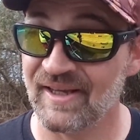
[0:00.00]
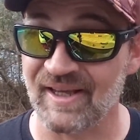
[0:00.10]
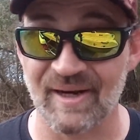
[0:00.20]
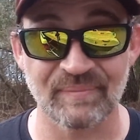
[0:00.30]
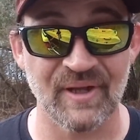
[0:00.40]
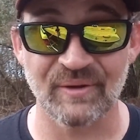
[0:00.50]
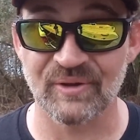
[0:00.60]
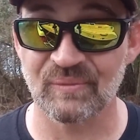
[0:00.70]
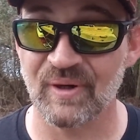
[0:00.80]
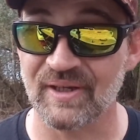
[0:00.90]
And I'm
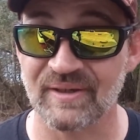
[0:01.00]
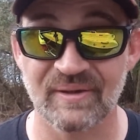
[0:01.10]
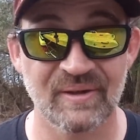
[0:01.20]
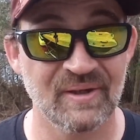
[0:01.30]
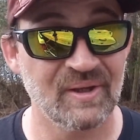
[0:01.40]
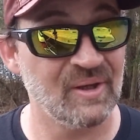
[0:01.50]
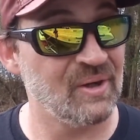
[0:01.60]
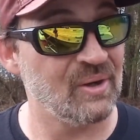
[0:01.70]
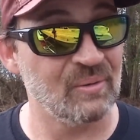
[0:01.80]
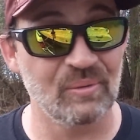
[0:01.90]
telling you what,
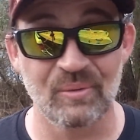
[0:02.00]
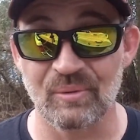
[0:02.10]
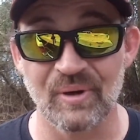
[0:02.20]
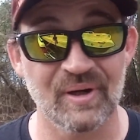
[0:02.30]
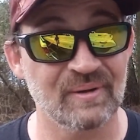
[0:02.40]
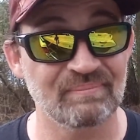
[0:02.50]
ooh,